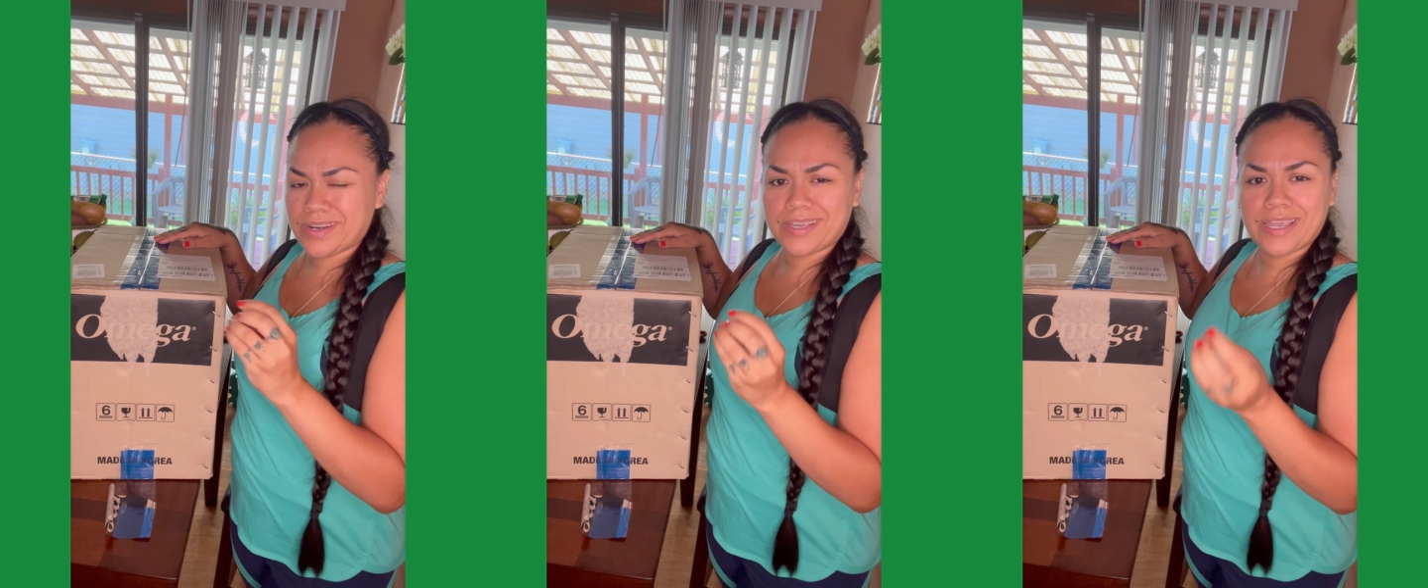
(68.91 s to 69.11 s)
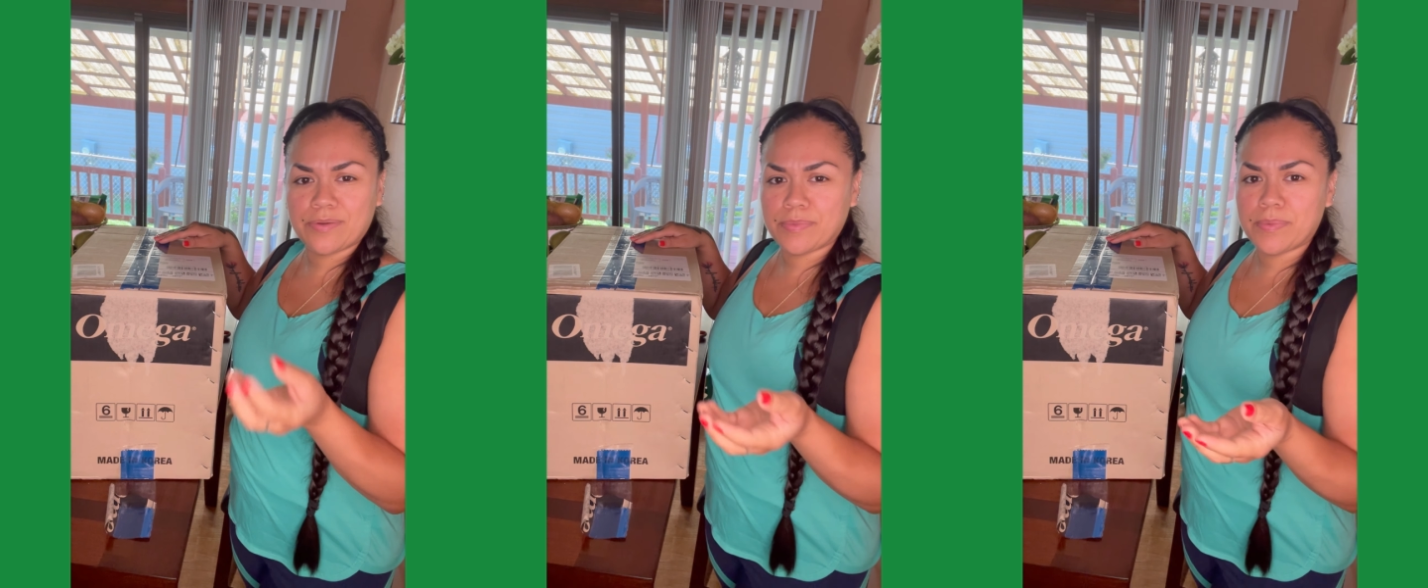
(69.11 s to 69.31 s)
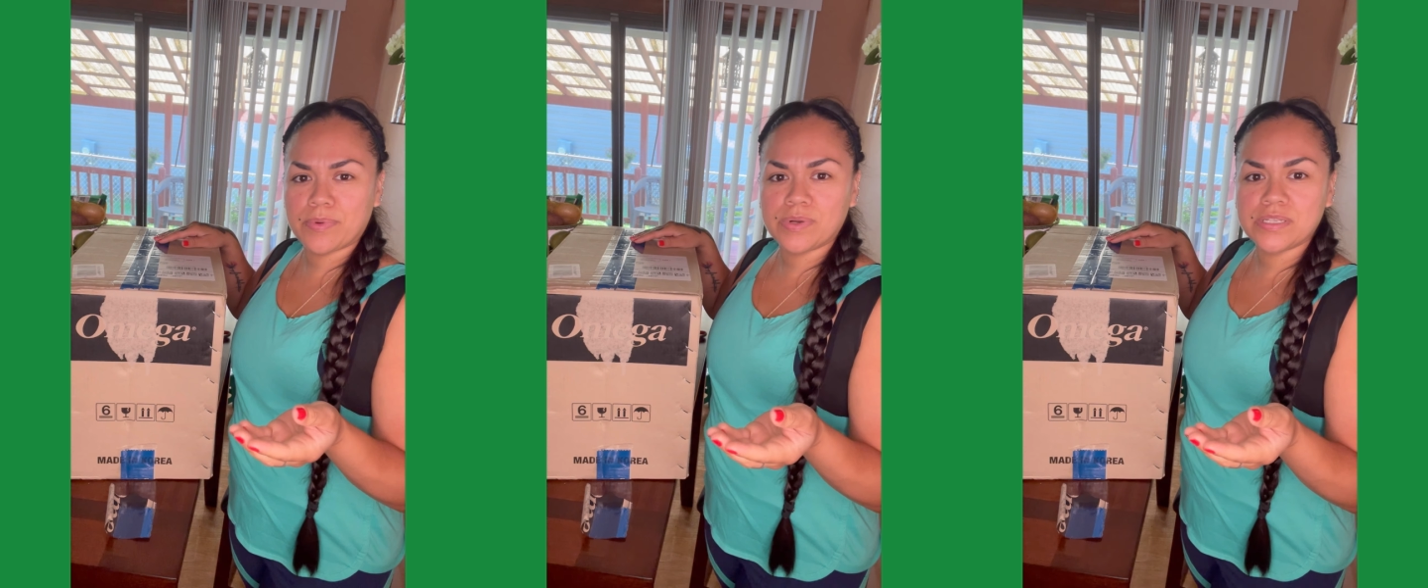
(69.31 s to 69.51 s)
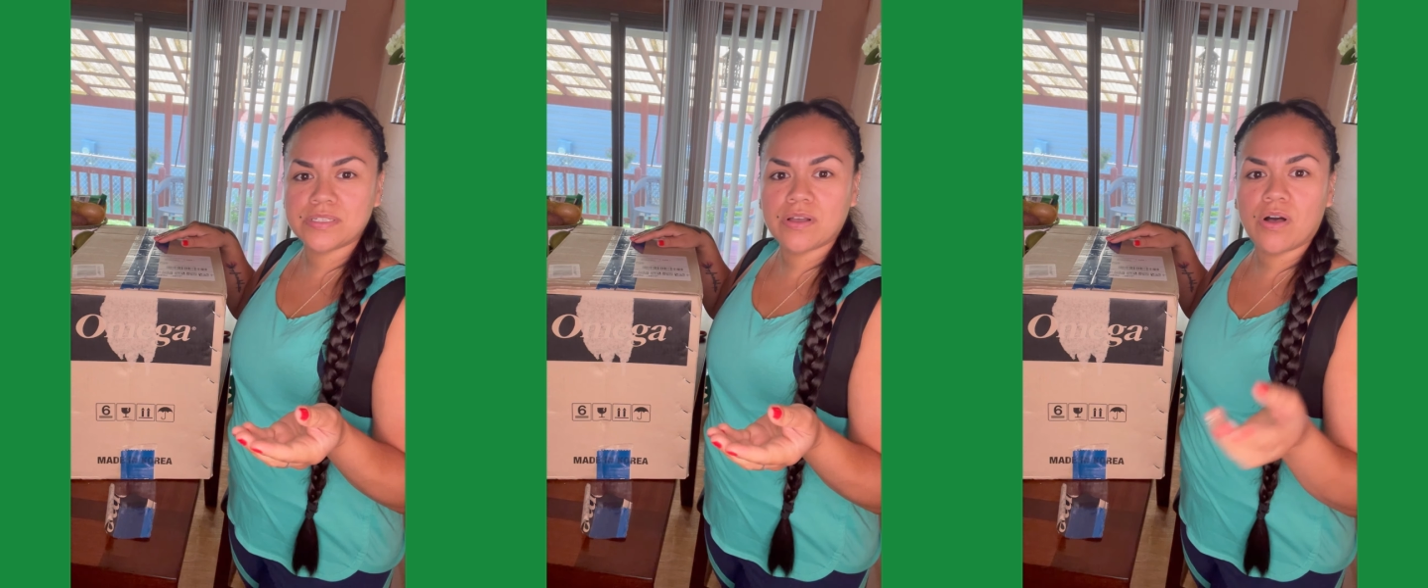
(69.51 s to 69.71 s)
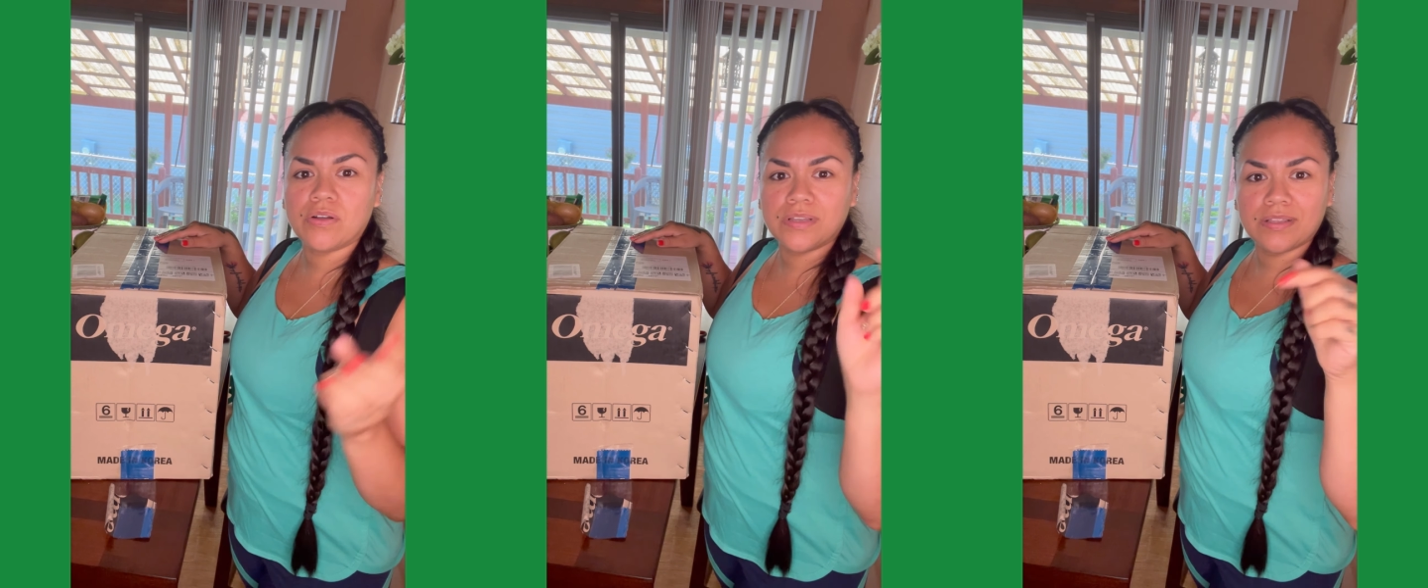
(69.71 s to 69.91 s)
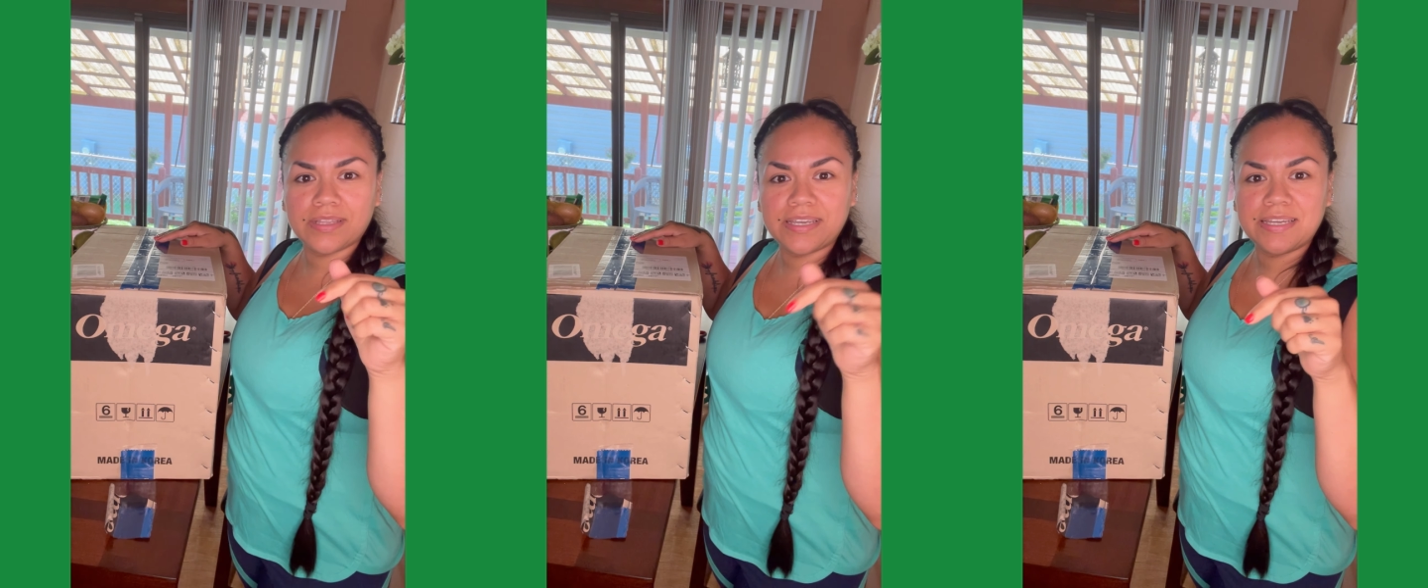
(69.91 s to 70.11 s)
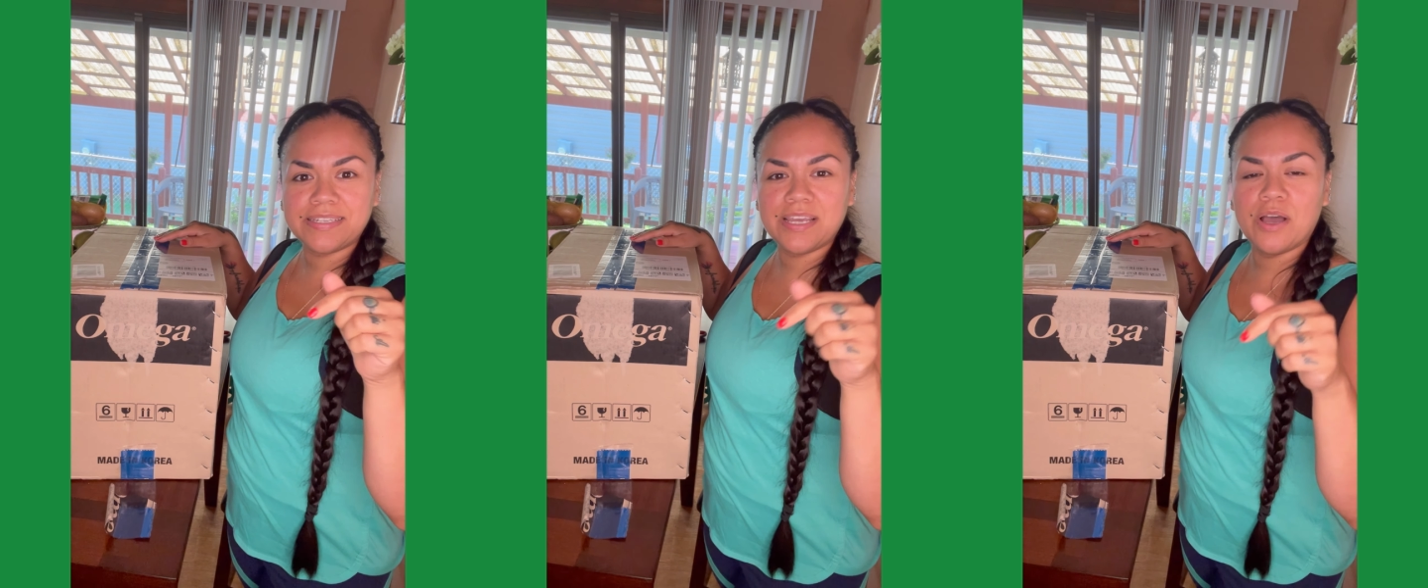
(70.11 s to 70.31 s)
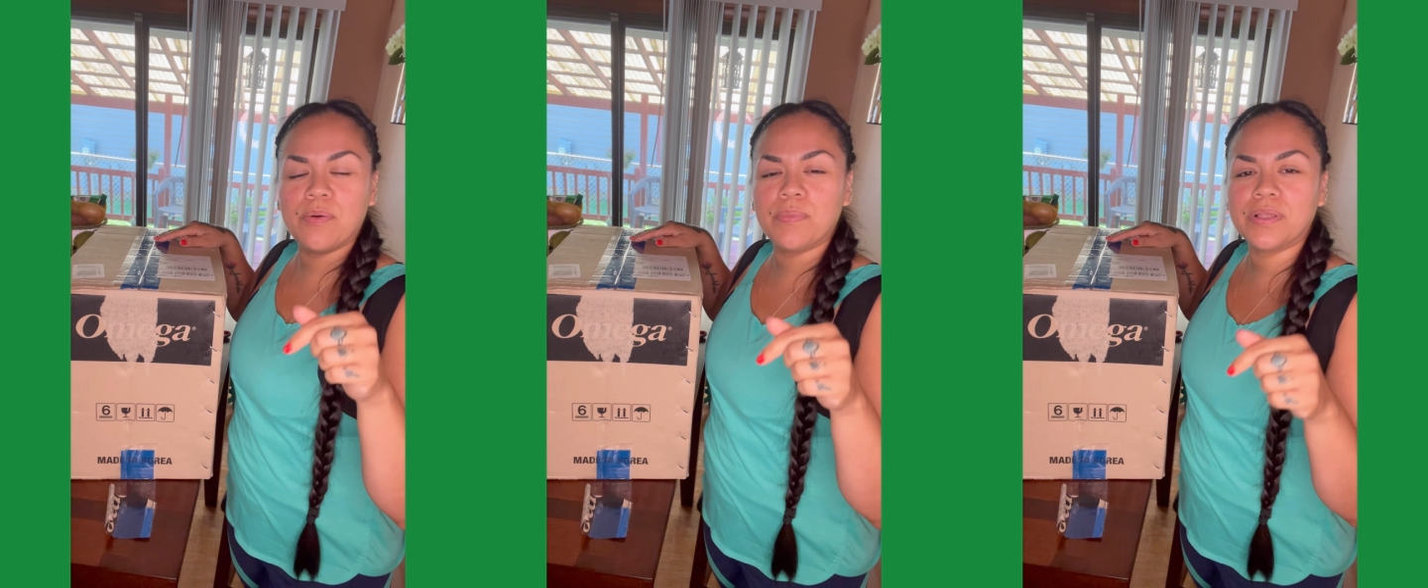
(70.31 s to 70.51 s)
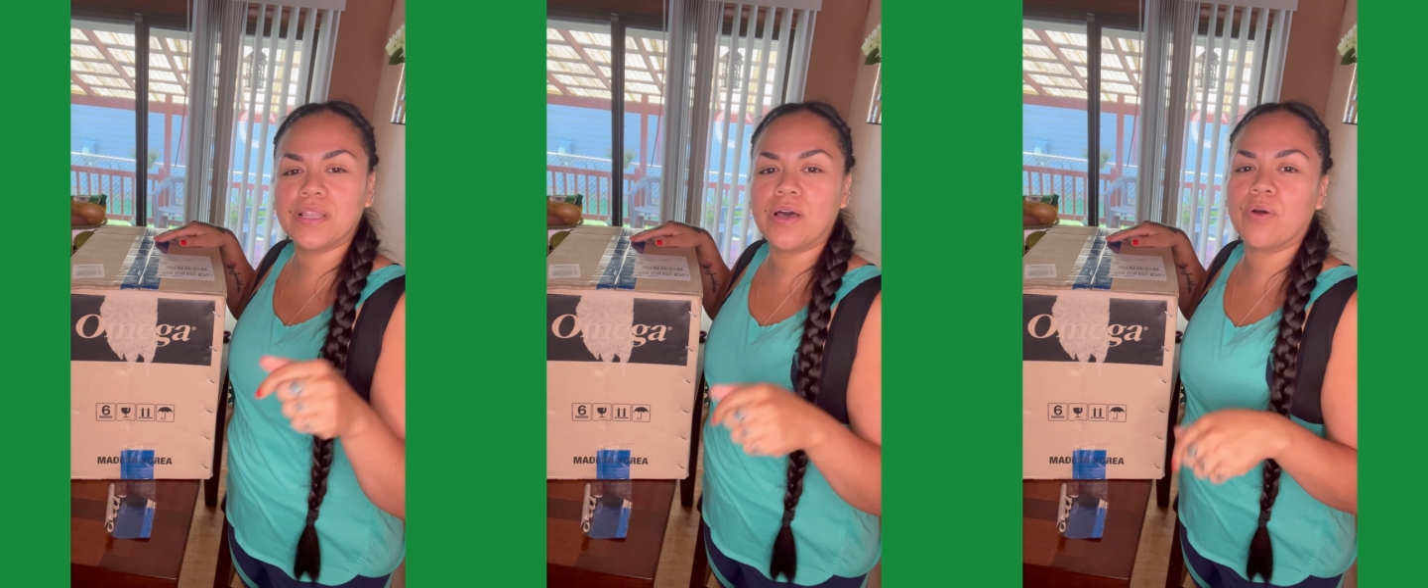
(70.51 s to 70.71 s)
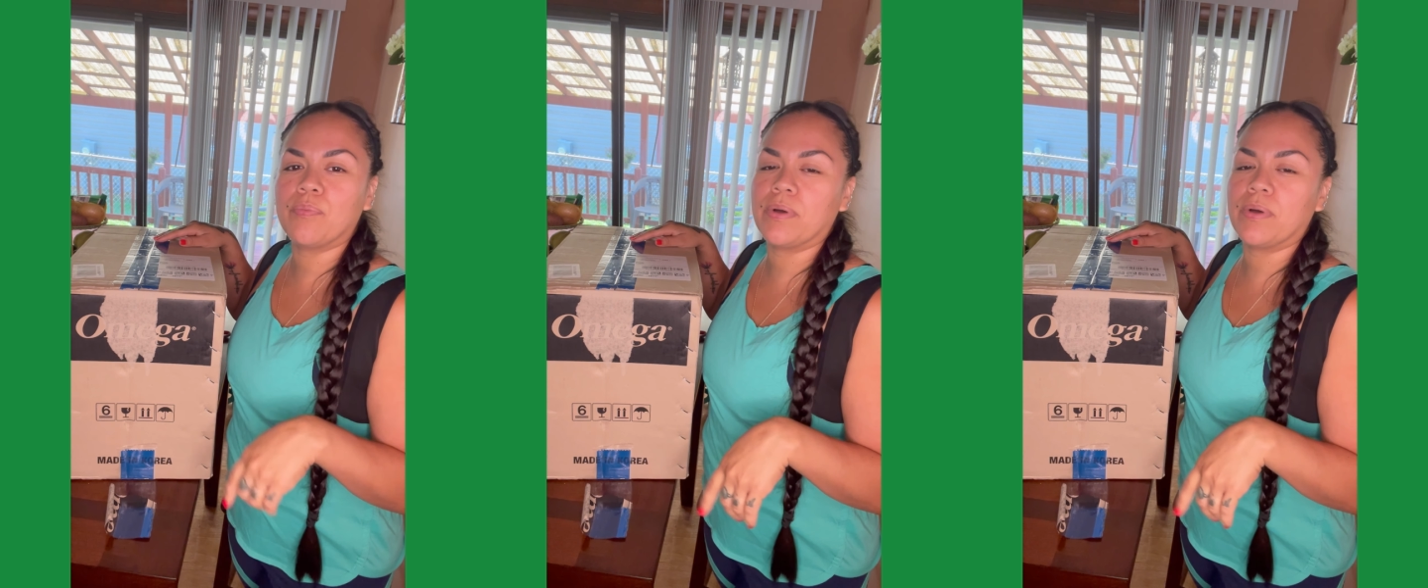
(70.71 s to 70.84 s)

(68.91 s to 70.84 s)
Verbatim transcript: I can't remember what it's called. I'll link it down below,